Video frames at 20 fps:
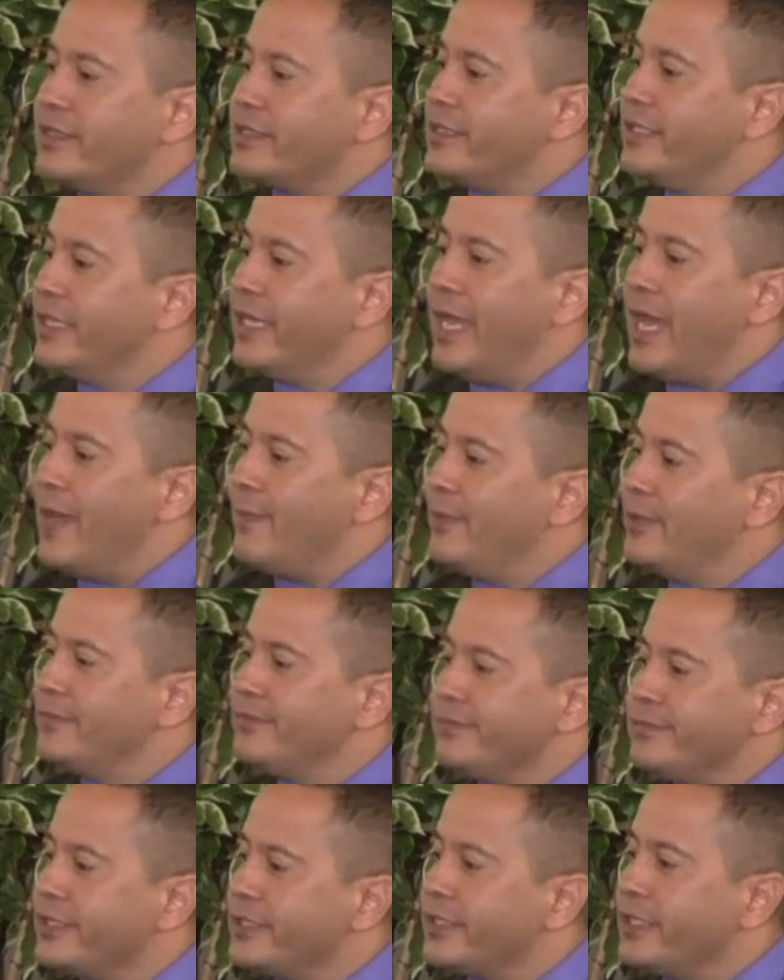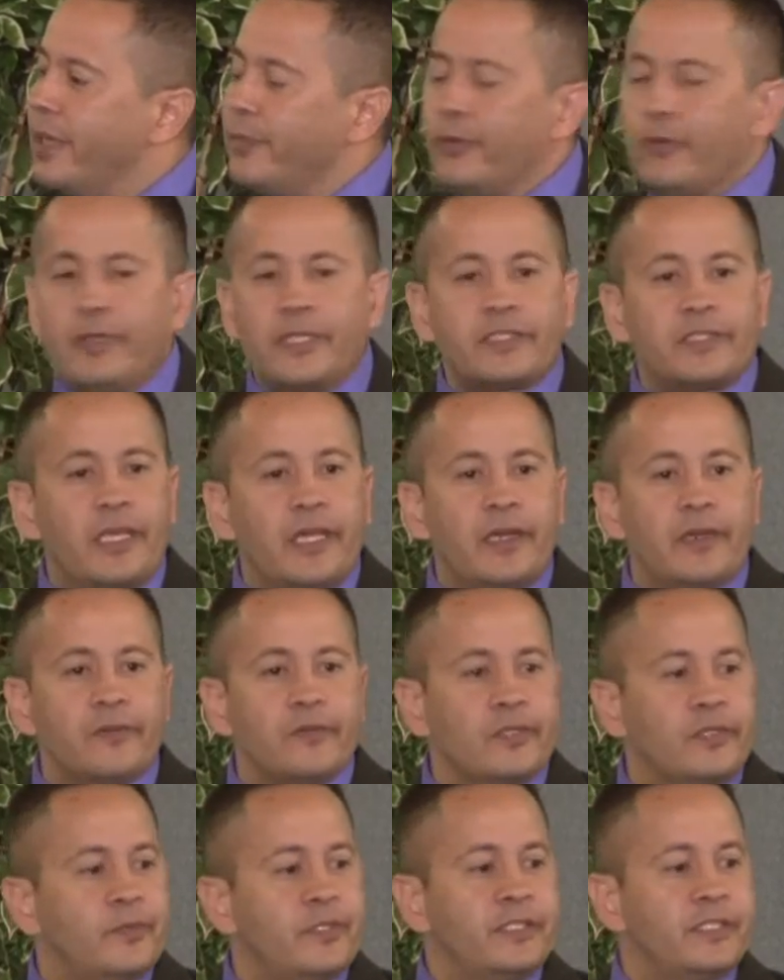this thing happened just a couple weeks later
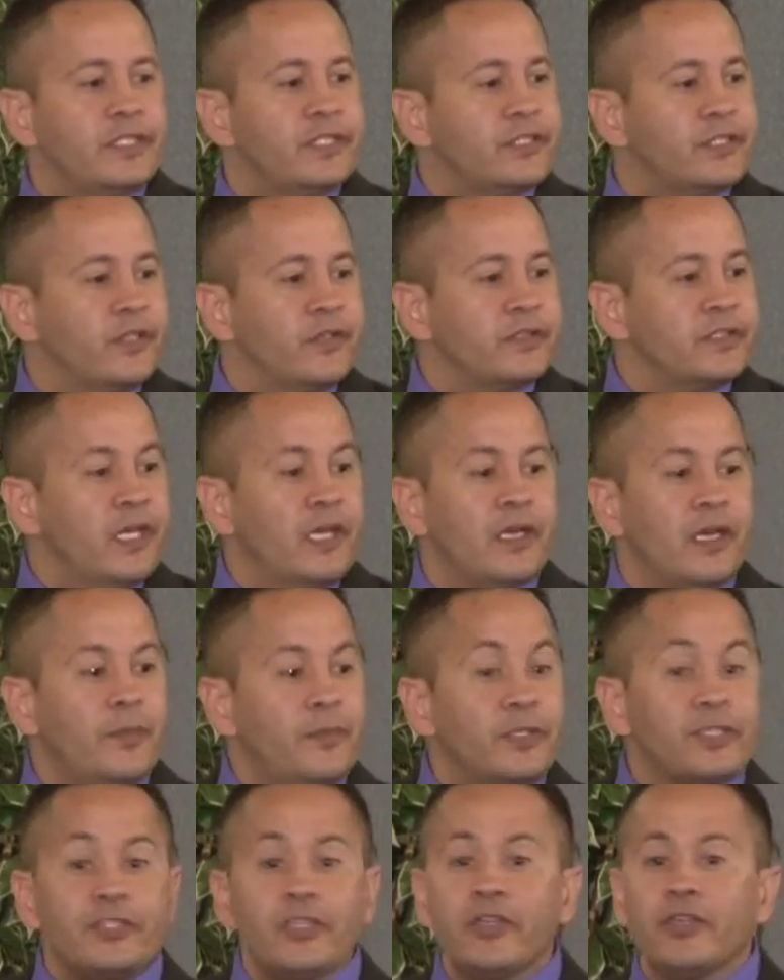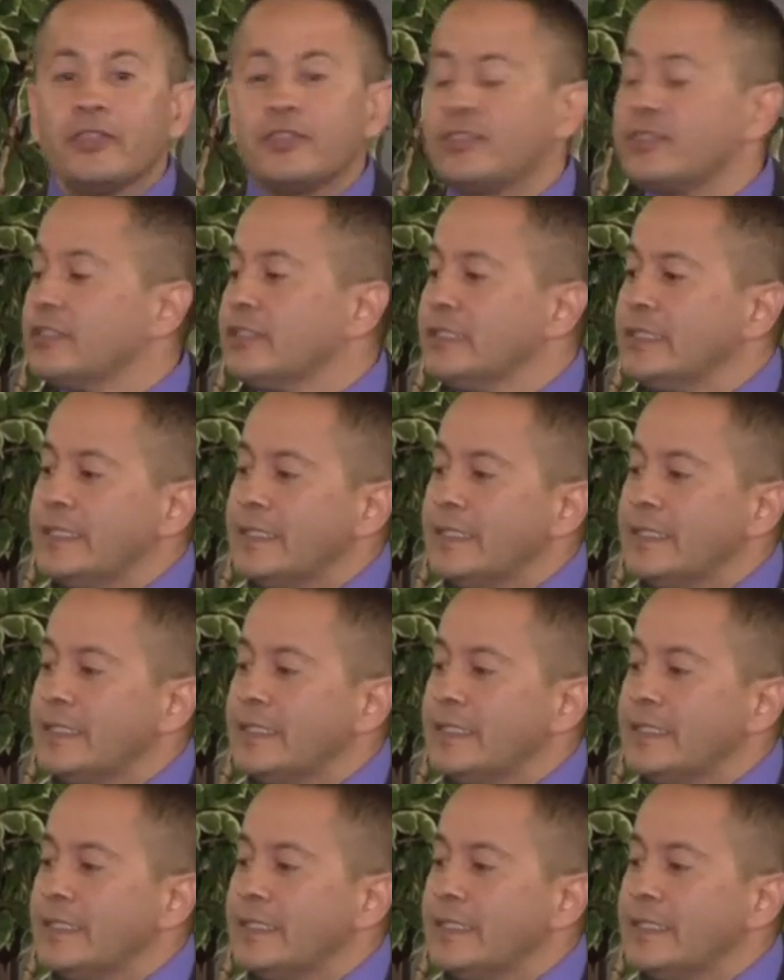reuben just shows on up at church